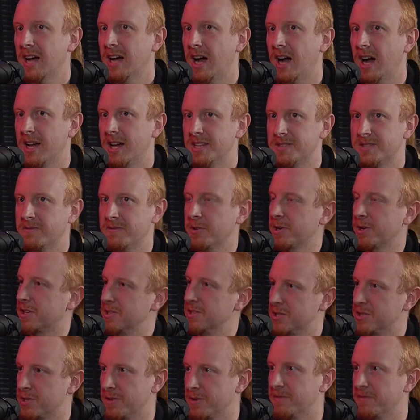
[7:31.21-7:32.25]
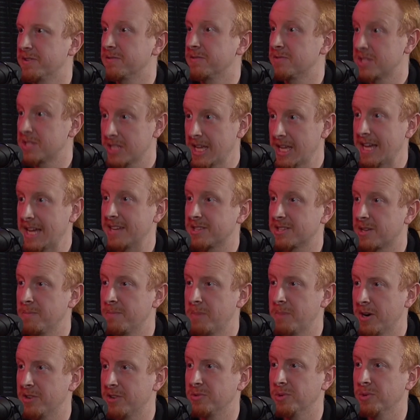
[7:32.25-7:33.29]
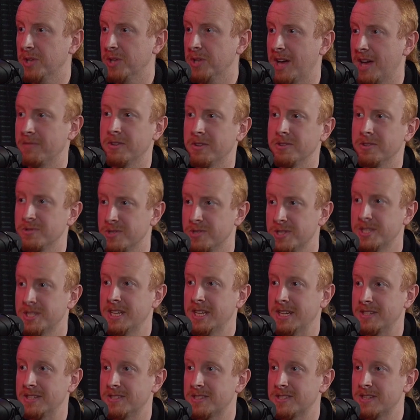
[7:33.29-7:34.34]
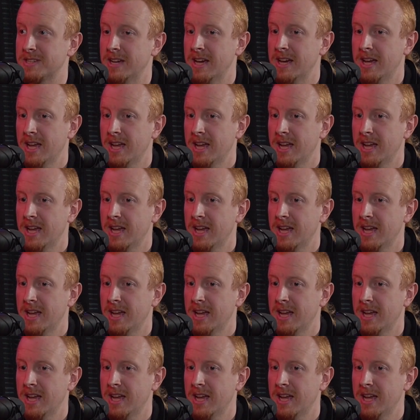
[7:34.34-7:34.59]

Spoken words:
it's a very conservative slant compared to a lot of other states.